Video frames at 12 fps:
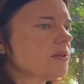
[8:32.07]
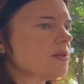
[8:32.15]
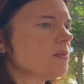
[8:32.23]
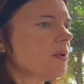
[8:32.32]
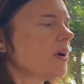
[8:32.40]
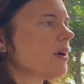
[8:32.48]

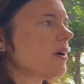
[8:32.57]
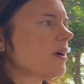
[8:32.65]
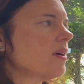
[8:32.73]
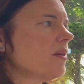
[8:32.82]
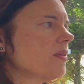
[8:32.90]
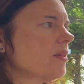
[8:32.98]
to work
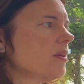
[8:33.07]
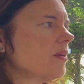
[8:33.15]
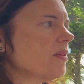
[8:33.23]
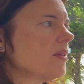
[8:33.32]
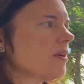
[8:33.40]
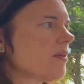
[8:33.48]
on,
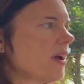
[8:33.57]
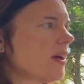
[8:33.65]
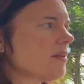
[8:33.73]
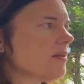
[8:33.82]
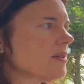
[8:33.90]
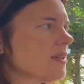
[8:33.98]
on the ground.